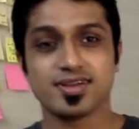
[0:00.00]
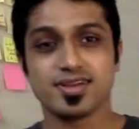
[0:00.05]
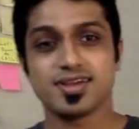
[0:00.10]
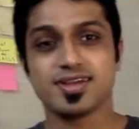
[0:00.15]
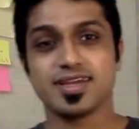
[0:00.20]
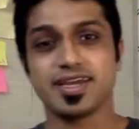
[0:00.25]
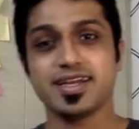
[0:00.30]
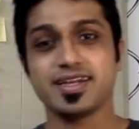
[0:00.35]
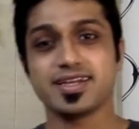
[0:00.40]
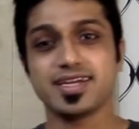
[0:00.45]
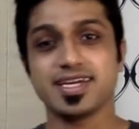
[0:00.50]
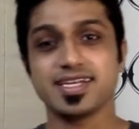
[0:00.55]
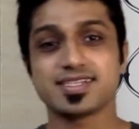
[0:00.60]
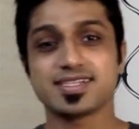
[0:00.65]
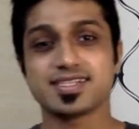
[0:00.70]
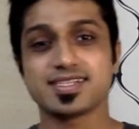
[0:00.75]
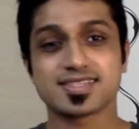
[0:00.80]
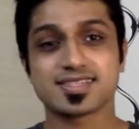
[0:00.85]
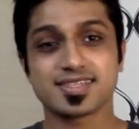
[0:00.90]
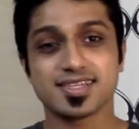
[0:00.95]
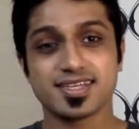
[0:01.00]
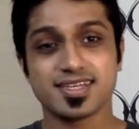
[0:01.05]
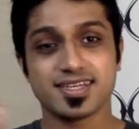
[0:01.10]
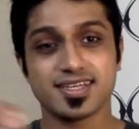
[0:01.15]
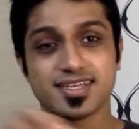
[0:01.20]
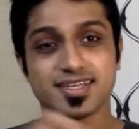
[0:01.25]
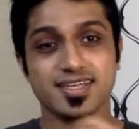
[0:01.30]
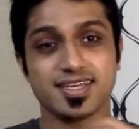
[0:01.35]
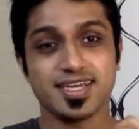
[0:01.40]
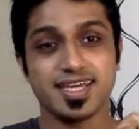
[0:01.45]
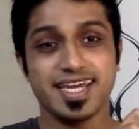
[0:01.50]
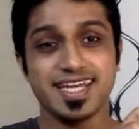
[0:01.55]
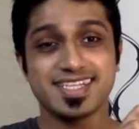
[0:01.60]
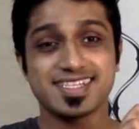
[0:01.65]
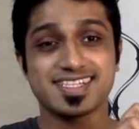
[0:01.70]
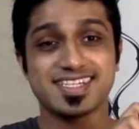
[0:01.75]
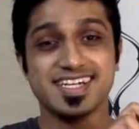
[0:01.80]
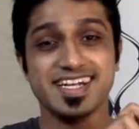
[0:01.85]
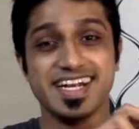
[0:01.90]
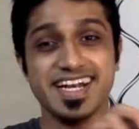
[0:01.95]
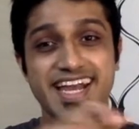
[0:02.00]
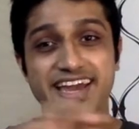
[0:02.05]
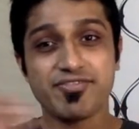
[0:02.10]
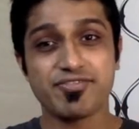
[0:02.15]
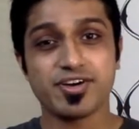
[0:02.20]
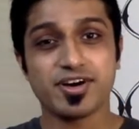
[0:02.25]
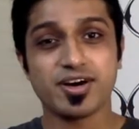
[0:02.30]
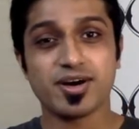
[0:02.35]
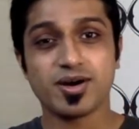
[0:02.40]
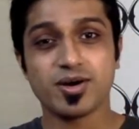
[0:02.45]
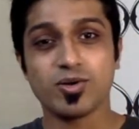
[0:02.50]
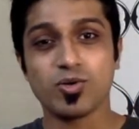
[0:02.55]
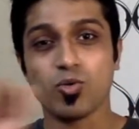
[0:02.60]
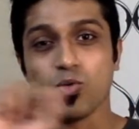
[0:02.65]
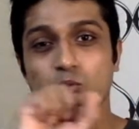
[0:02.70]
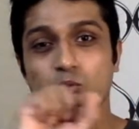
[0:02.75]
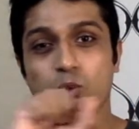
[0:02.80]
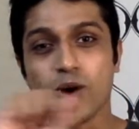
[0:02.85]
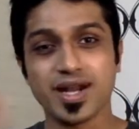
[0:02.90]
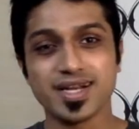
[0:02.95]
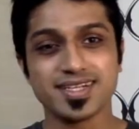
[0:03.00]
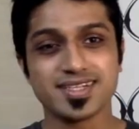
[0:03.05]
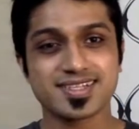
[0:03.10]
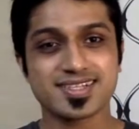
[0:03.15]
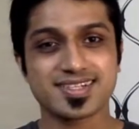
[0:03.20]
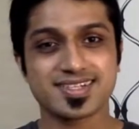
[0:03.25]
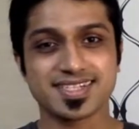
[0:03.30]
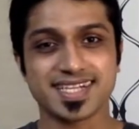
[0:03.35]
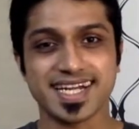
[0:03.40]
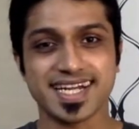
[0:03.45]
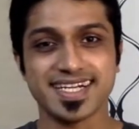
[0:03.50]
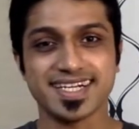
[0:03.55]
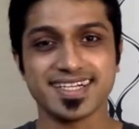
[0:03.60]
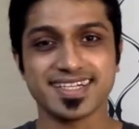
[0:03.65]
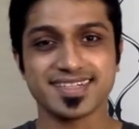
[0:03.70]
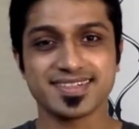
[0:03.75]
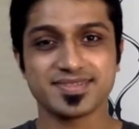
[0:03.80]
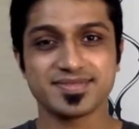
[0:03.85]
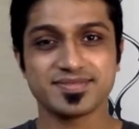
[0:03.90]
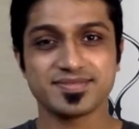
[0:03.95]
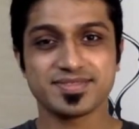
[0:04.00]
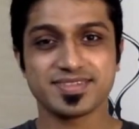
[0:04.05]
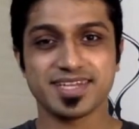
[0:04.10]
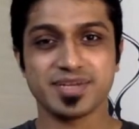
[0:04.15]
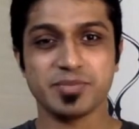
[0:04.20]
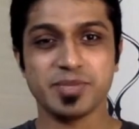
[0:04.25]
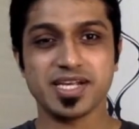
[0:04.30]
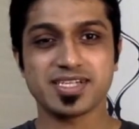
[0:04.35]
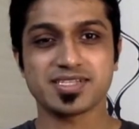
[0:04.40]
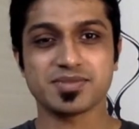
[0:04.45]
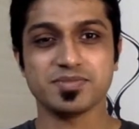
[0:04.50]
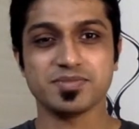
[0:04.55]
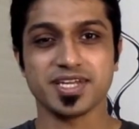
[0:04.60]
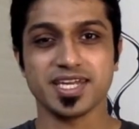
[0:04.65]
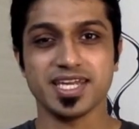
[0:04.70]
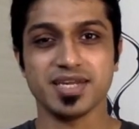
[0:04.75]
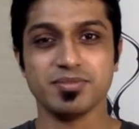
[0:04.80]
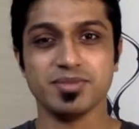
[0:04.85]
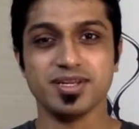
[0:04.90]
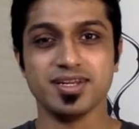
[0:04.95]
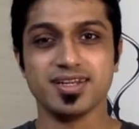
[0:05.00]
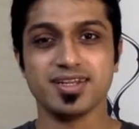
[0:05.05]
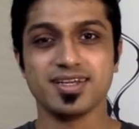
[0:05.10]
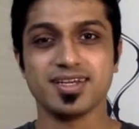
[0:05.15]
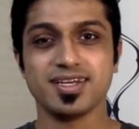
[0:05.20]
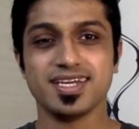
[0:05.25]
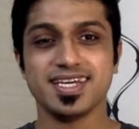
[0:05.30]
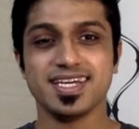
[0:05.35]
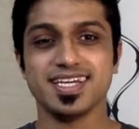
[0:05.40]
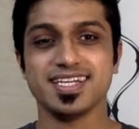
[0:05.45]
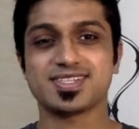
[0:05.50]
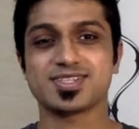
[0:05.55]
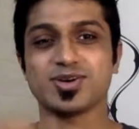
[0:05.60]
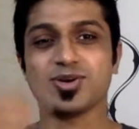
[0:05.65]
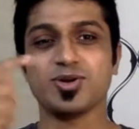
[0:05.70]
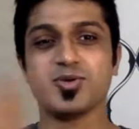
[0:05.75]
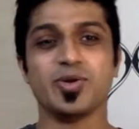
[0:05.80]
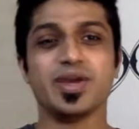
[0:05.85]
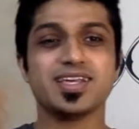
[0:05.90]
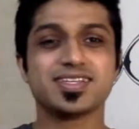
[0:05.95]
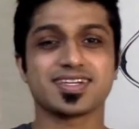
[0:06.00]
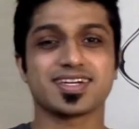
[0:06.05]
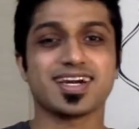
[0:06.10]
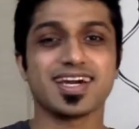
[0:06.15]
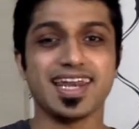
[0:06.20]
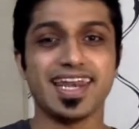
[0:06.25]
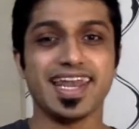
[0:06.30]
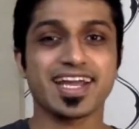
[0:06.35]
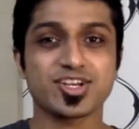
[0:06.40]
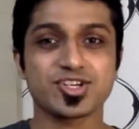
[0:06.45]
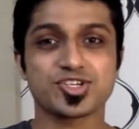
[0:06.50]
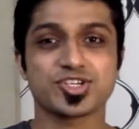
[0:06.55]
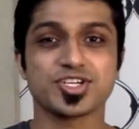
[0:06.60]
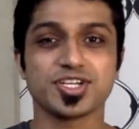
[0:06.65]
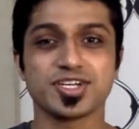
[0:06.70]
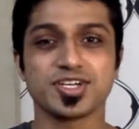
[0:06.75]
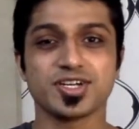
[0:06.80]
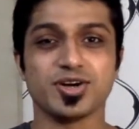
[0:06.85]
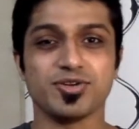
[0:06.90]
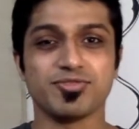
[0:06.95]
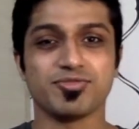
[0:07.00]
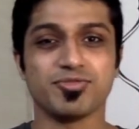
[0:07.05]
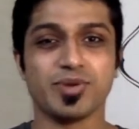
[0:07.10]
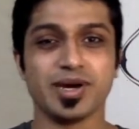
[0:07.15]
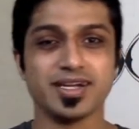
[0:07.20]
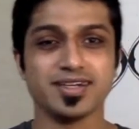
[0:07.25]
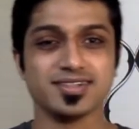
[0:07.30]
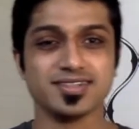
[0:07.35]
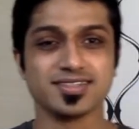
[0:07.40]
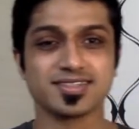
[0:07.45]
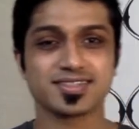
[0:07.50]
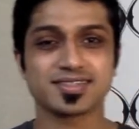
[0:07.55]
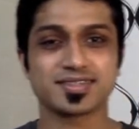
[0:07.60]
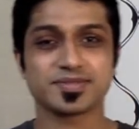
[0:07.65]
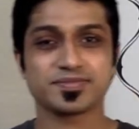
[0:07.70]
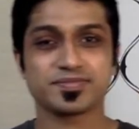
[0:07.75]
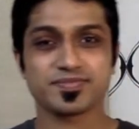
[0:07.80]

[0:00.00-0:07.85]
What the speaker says: Right? It's never one strand that makes up the cable. It's always a collection of wires.